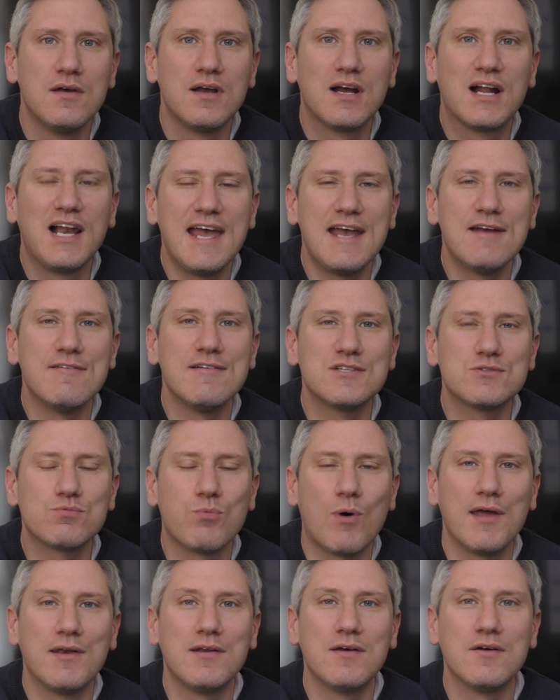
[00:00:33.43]
clearest
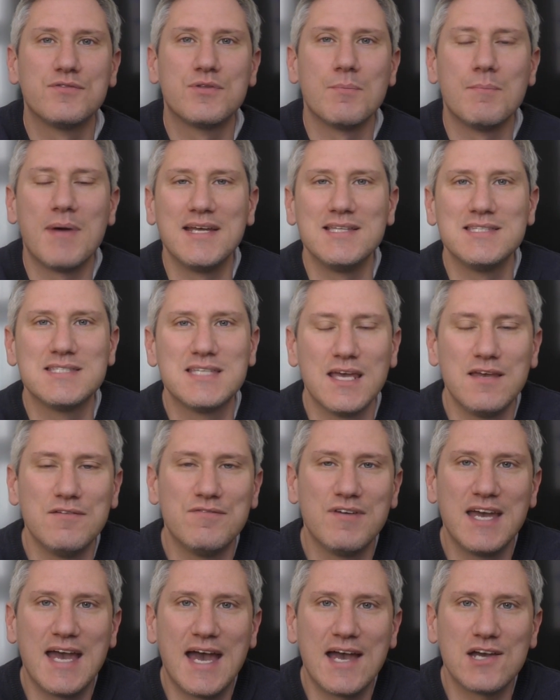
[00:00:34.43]
one of the main
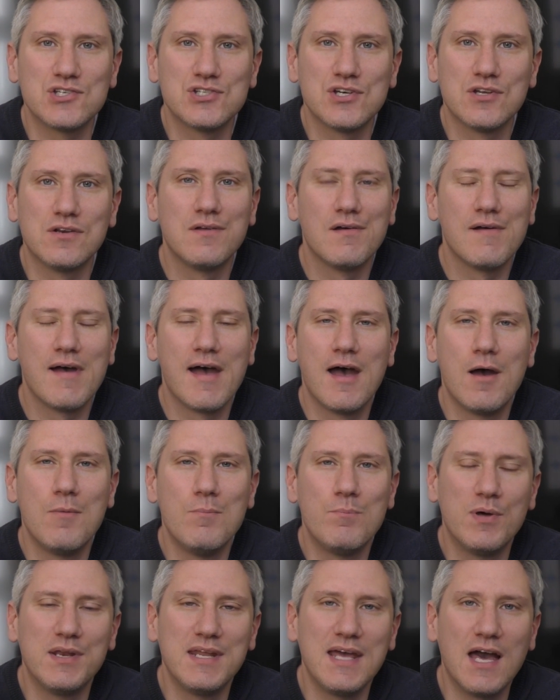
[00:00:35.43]
TV action,
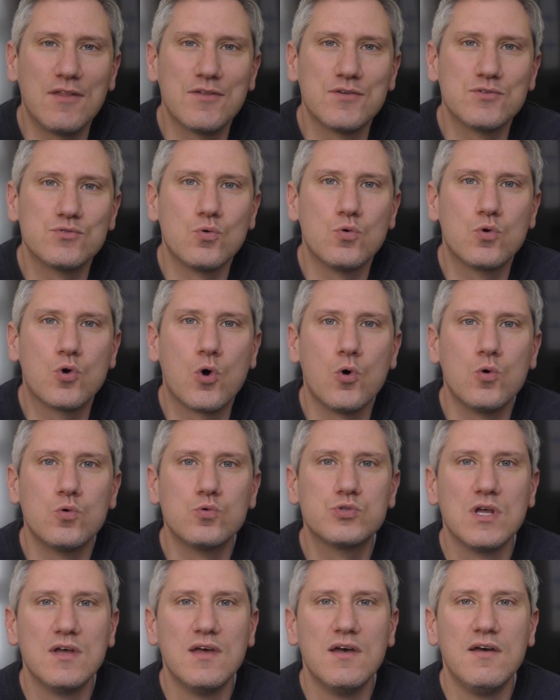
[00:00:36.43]
but the others all
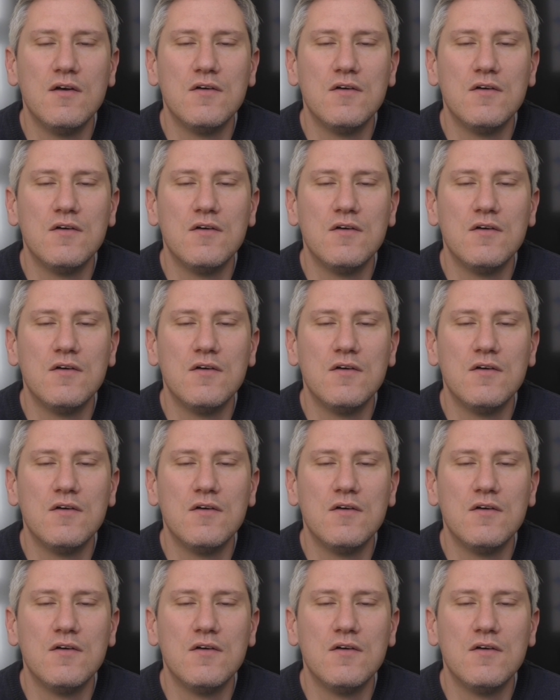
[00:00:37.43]
caused